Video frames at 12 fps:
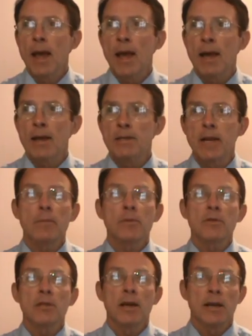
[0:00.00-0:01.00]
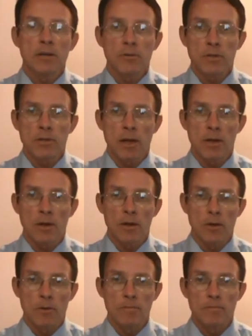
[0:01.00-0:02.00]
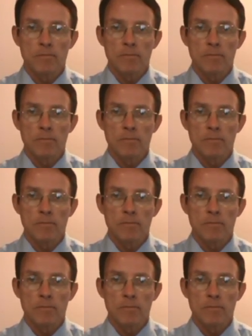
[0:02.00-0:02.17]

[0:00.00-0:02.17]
and 10% interest on the loan.